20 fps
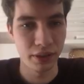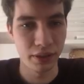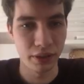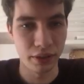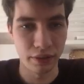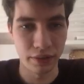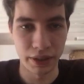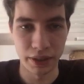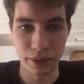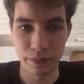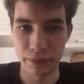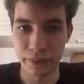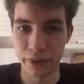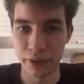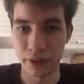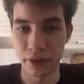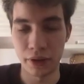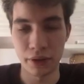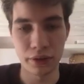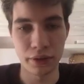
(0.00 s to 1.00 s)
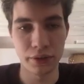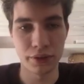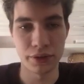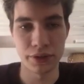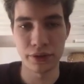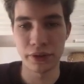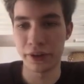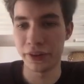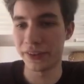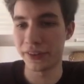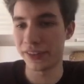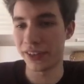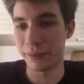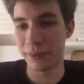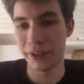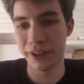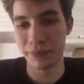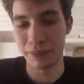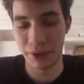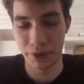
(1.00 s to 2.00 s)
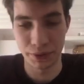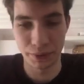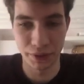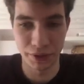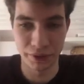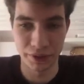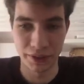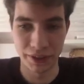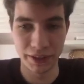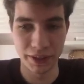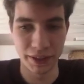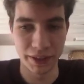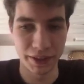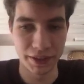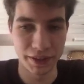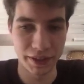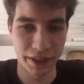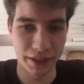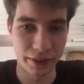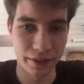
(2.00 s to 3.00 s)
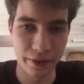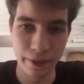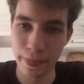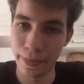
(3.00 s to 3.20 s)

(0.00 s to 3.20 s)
All right, we are now going to store this up here because we're going to need it in a second.